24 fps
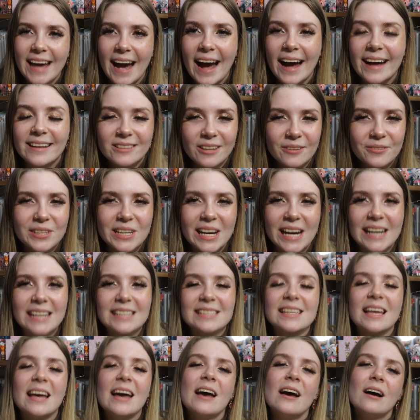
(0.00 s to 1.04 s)
yeah, I love you
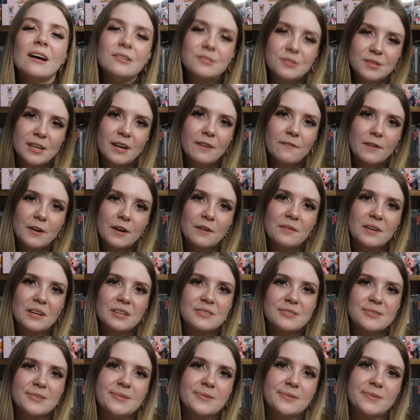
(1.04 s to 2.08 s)
guys. I'll see you again very,
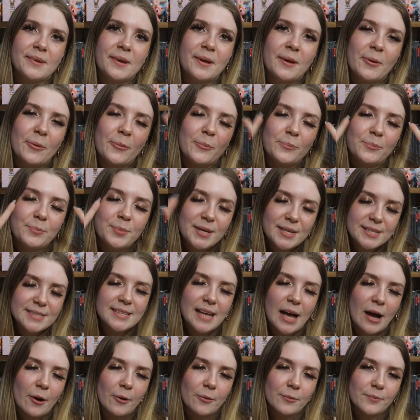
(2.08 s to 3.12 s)
very soon. Peace
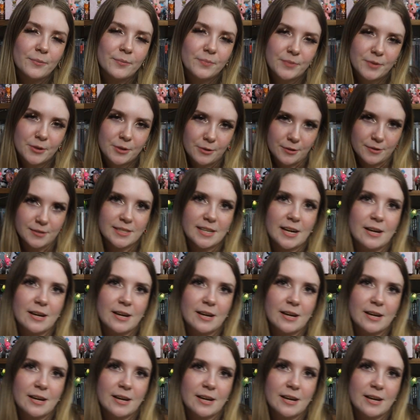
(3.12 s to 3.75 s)
out, Girl